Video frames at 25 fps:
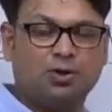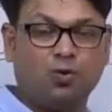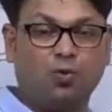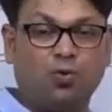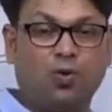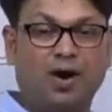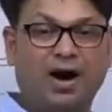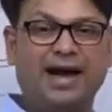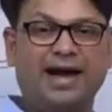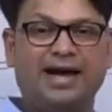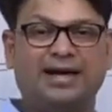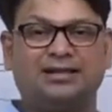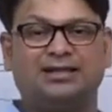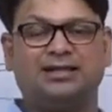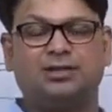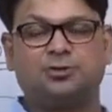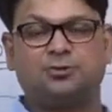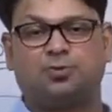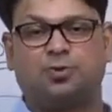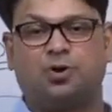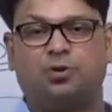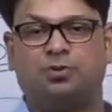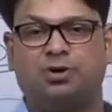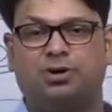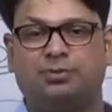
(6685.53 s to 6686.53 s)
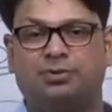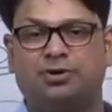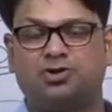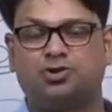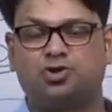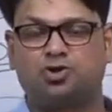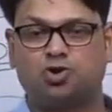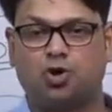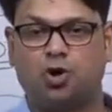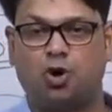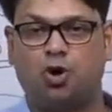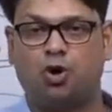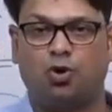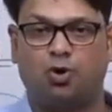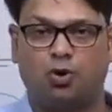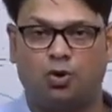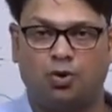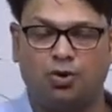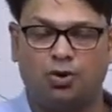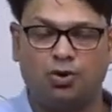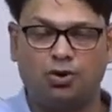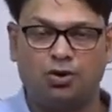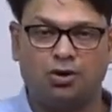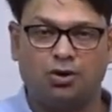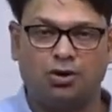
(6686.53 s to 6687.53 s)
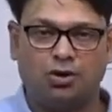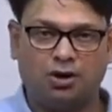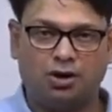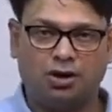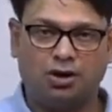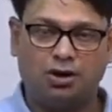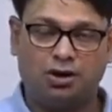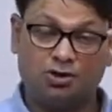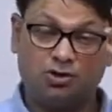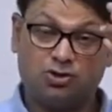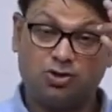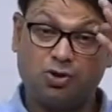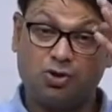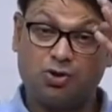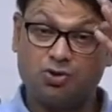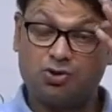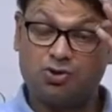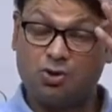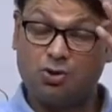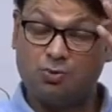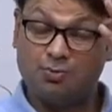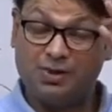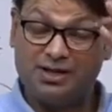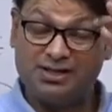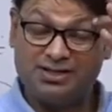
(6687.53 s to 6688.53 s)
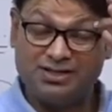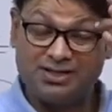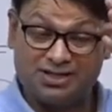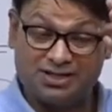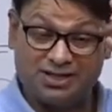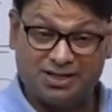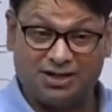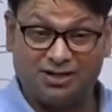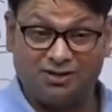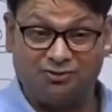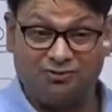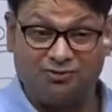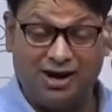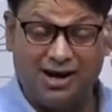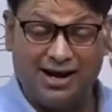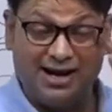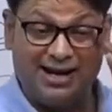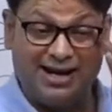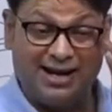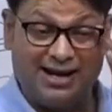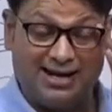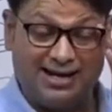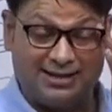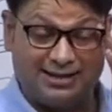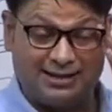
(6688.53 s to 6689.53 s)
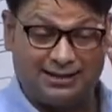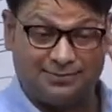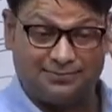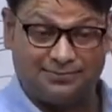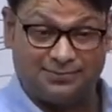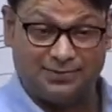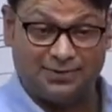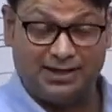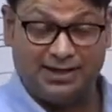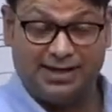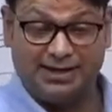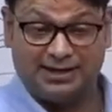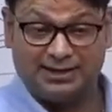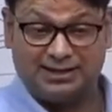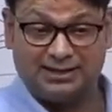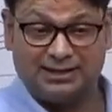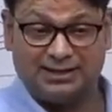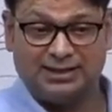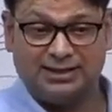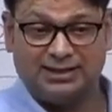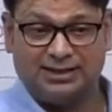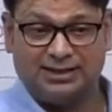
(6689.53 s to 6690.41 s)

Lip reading: Why this problem is so much violent, right?